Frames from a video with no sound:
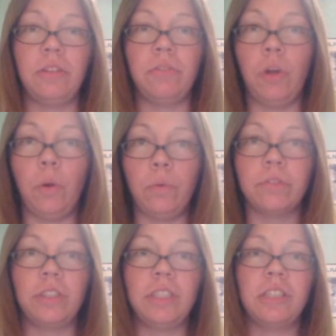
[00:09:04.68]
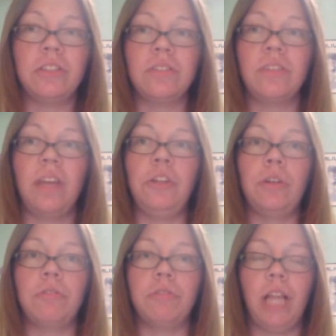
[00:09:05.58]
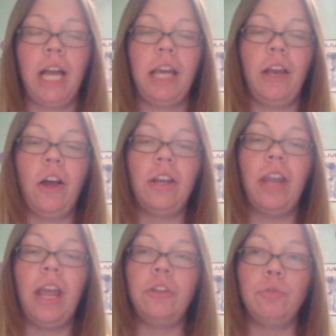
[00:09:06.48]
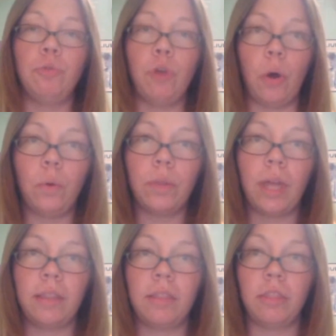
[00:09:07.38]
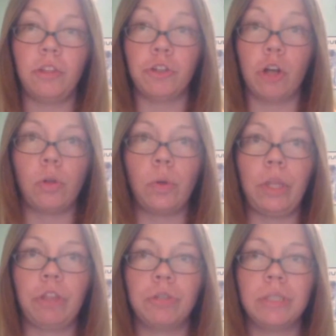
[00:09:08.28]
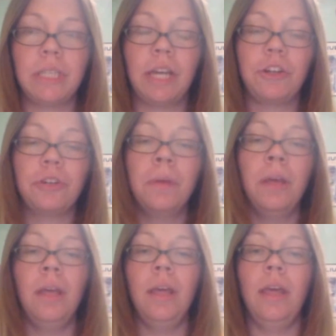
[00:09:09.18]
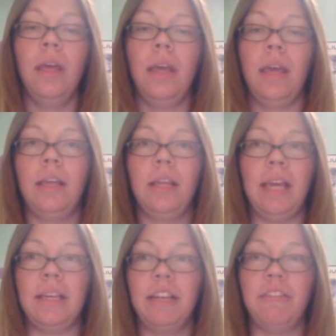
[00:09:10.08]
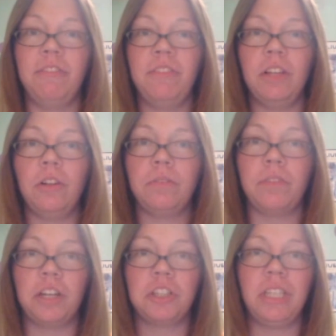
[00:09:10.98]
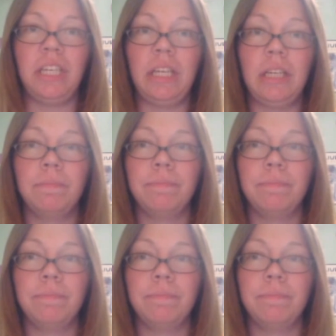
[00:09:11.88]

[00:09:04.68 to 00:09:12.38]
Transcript: you've known for years and you can rely on, and you know that you're all going through it together, it can feel very